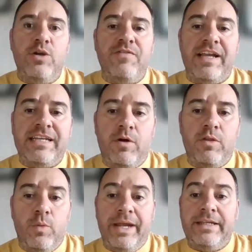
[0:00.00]
you have had him on
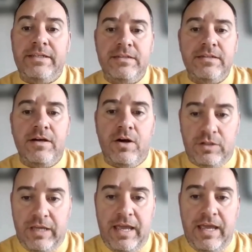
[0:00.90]
the wing
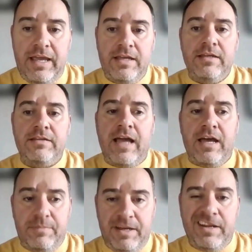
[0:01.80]
all year,
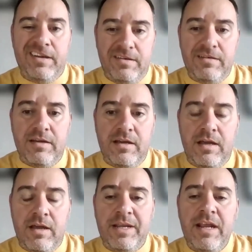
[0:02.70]
that'd have been
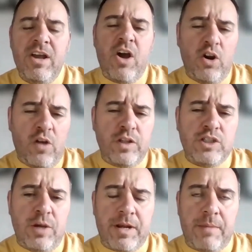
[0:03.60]
I mean, on the
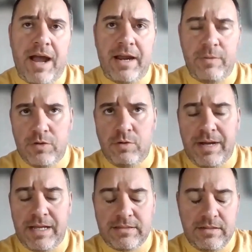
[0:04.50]
topic of Martin, we'll come
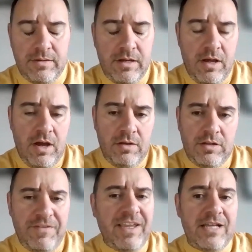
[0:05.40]
back to.
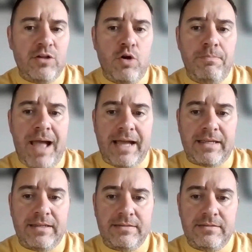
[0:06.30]
Do you think he'll come back
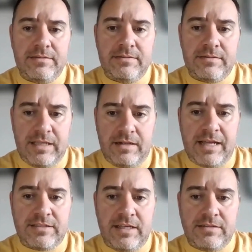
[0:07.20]

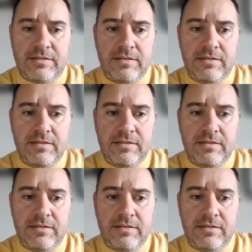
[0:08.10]
next season?